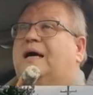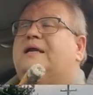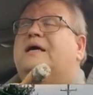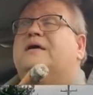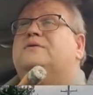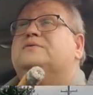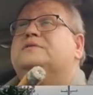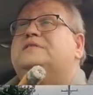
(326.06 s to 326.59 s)

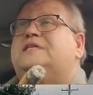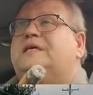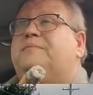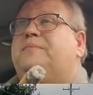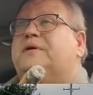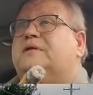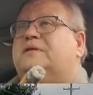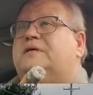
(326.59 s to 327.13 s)
don't
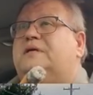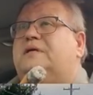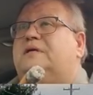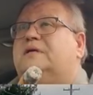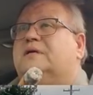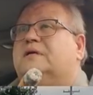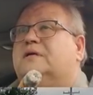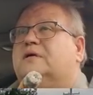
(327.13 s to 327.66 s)
typically
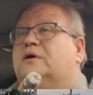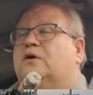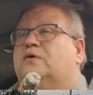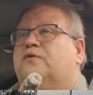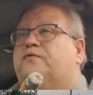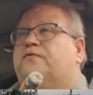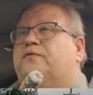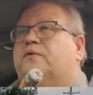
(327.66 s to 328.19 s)
go
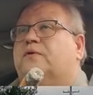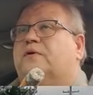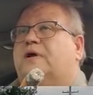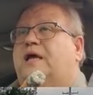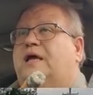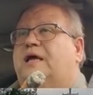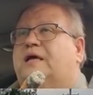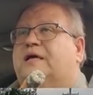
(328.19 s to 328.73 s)
for
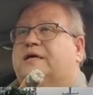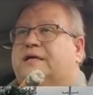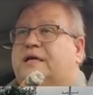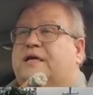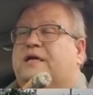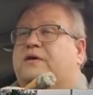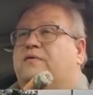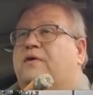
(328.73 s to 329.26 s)
a
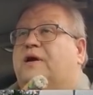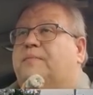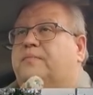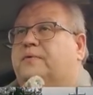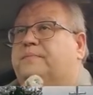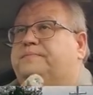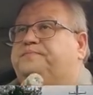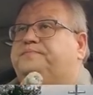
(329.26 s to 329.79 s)
Connecticut
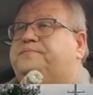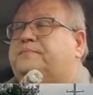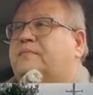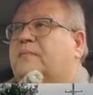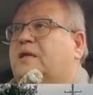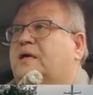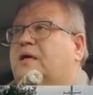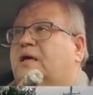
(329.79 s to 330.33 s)
wrapper,
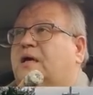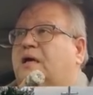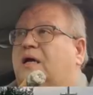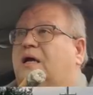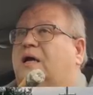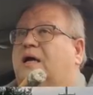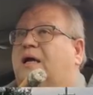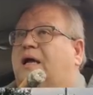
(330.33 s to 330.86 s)

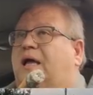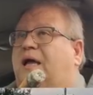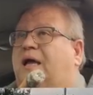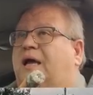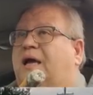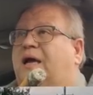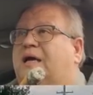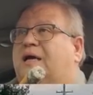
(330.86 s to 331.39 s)

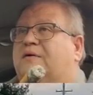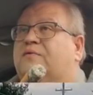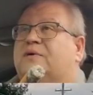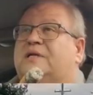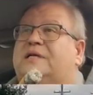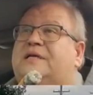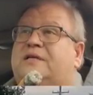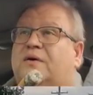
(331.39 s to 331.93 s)
and I
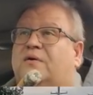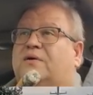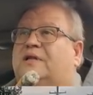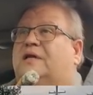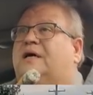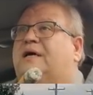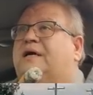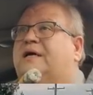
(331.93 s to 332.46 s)
really don't
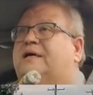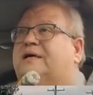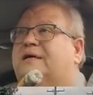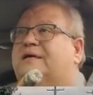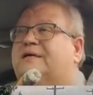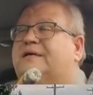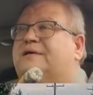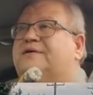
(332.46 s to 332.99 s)
like,
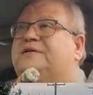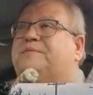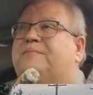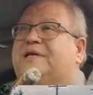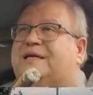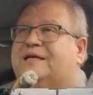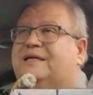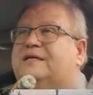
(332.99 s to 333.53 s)
you know,
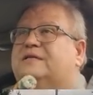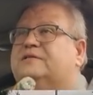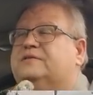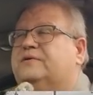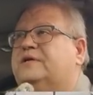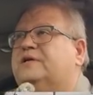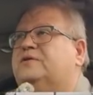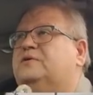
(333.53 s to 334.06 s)
Dominicans
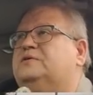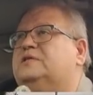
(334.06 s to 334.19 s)
or any of those